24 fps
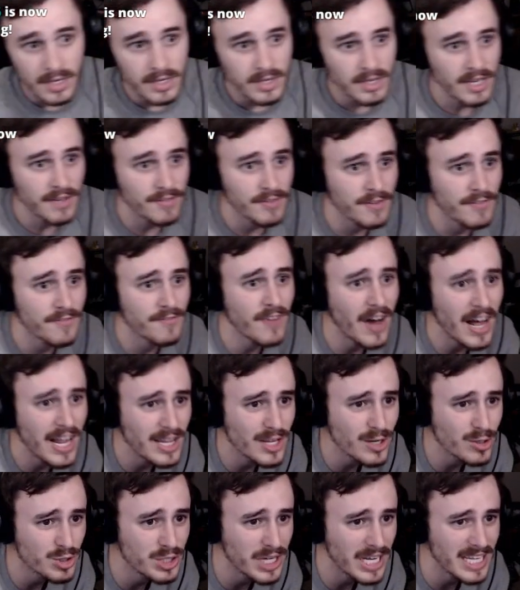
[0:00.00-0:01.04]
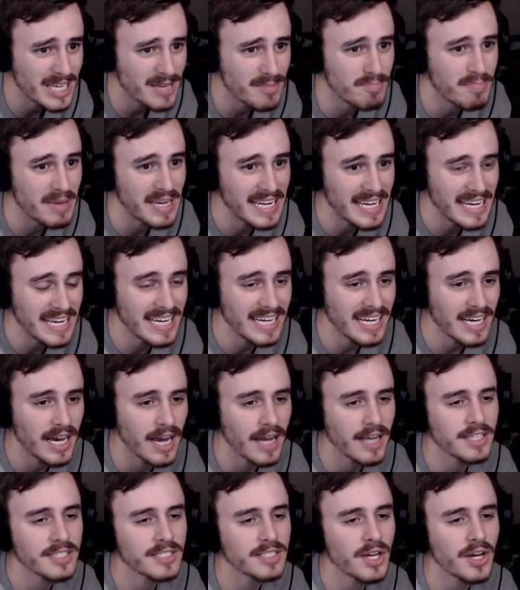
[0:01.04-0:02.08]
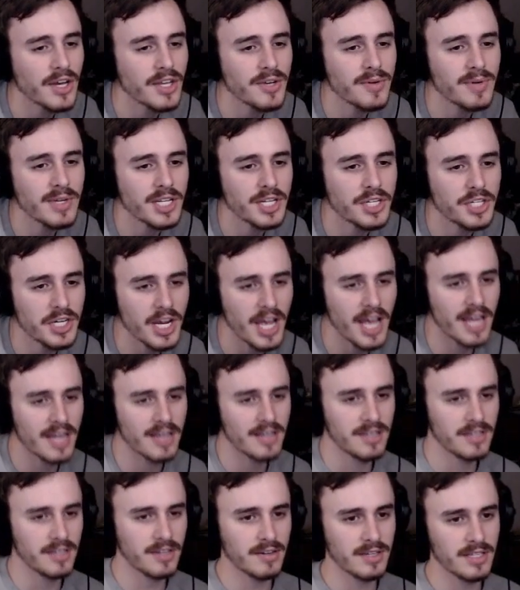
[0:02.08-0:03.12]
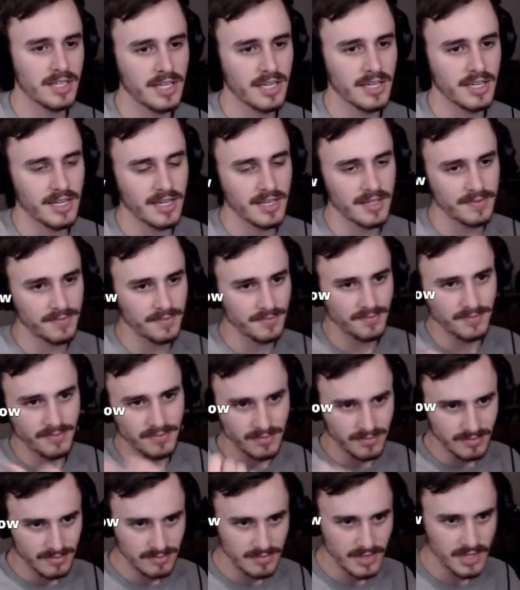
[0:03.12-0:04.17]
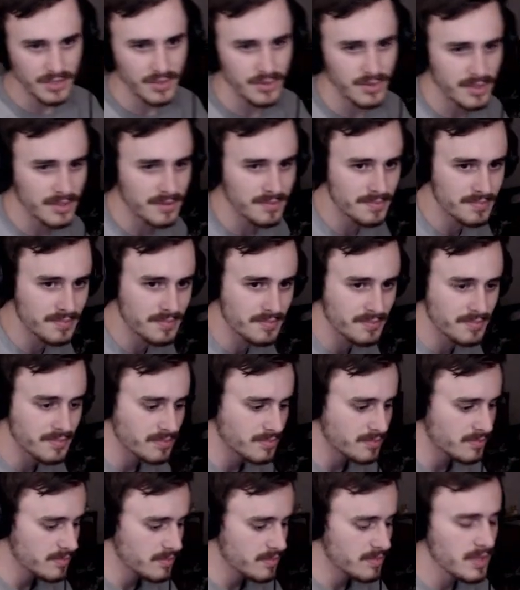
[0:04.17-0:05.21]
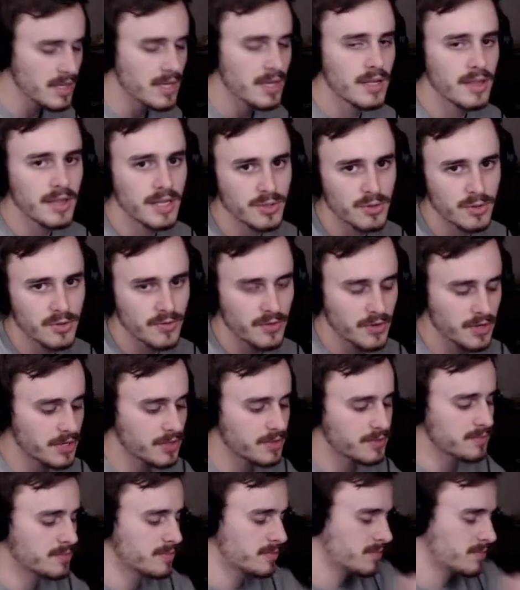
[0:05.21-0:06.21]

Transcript: Thank you for the follow, Jelly Bean. I saw you in the chat. You're in the Discord. This one's for you.